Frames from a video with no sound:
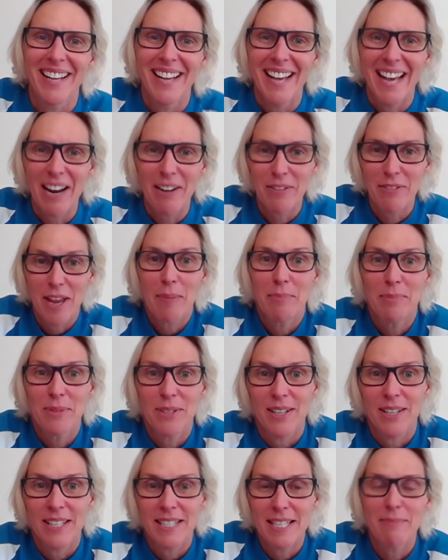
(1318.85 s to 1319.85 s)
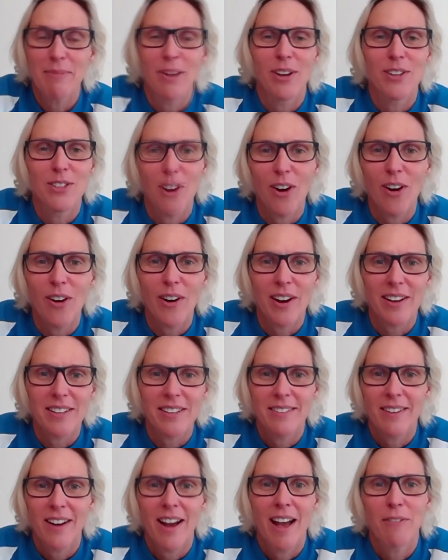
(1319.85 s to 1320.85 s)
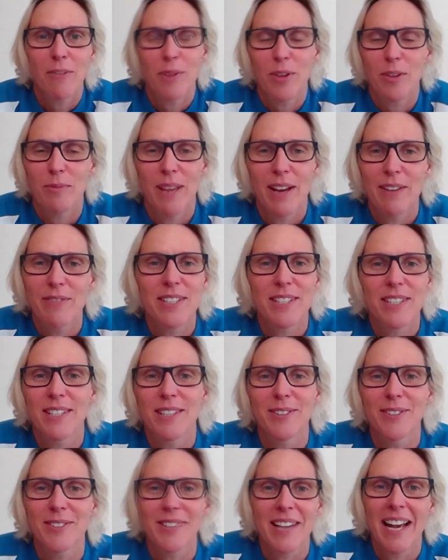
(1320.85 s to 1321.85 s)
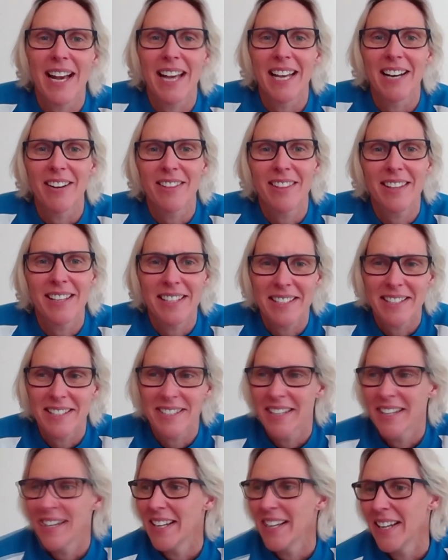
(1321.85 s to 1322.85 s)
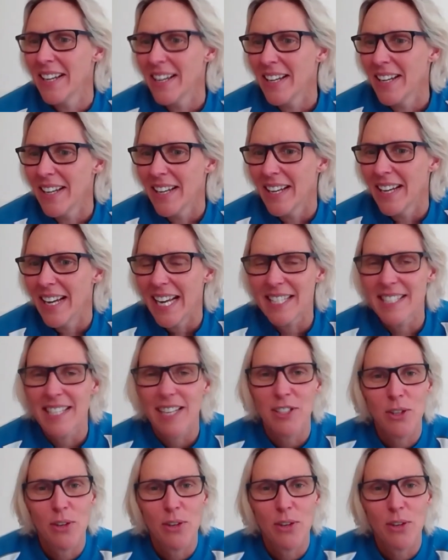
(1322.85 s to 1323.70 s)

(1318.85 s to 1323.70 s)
And I've kept it. It's in my diary. I have it with me every single day, and I think it's such good